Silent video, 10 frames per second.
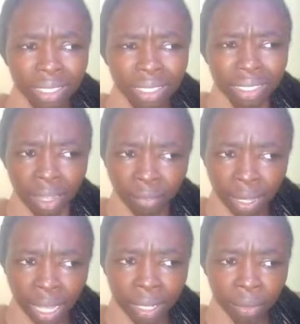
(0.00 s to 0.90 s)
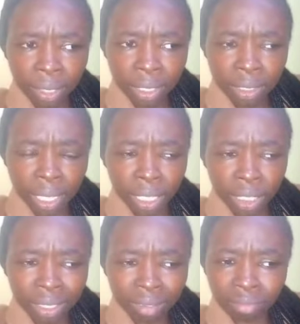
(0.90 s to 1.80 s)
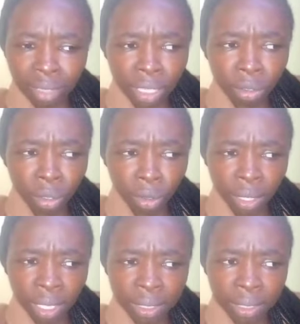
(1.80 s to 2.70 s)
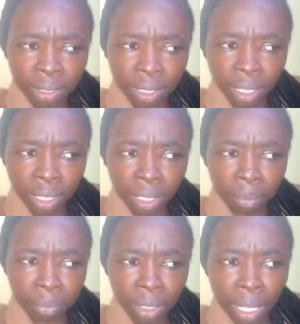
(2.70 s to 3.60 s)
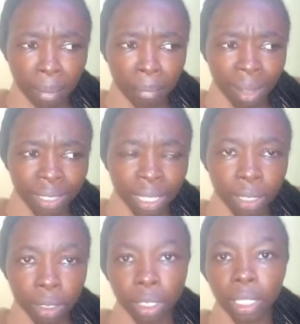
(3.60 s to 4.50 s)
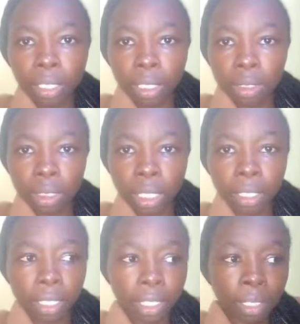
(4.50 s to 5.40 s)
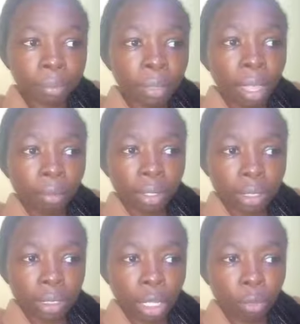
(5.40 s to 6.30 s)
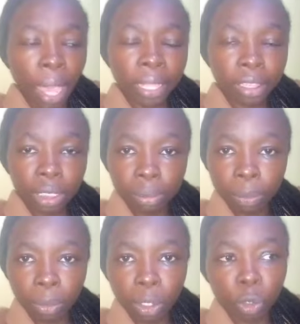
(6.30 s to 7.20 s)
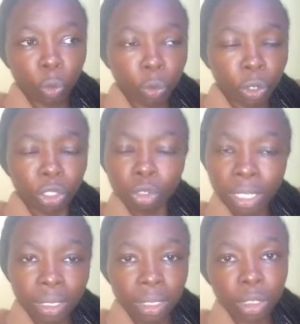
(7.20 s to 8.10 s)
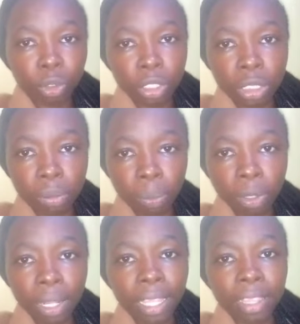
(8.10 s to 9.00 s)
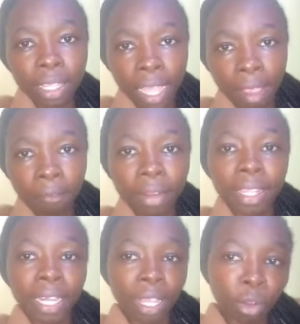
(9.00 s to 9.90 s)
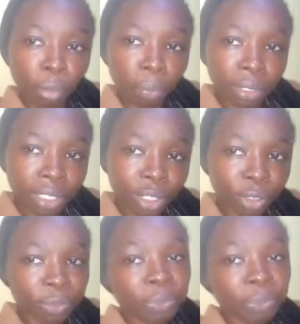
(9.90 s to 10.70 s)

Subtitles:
Traveler nowadays, I no longer see him, but I think he is in Kenya right now. And these people, you can just know these people, they are in a competition